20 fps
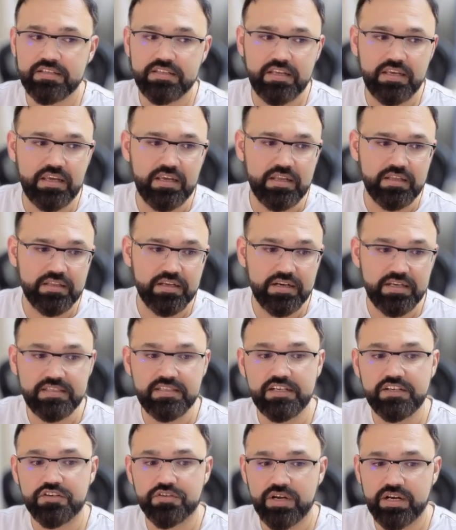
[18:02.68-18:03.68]
the
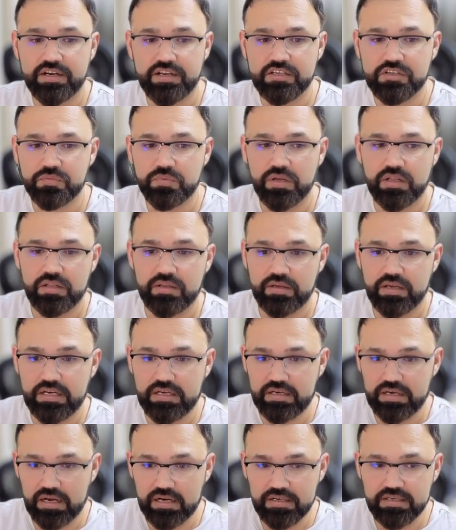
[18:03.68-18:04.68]
recent trend as well.
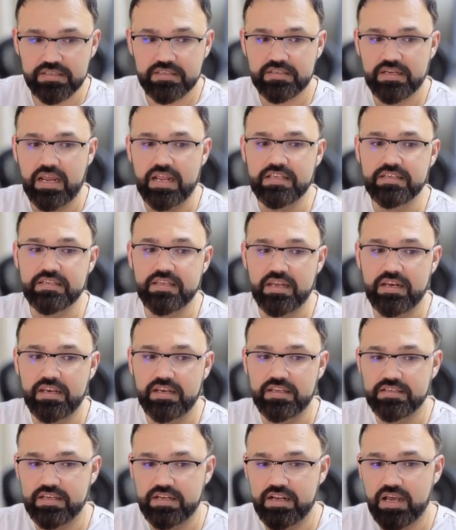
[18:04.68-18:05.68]
It understands that
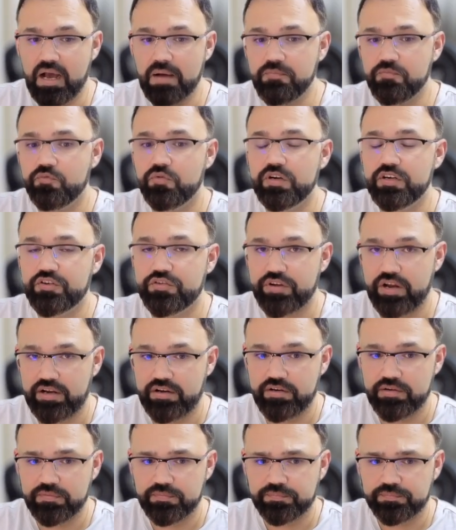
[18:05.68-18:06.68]
it's an upward trend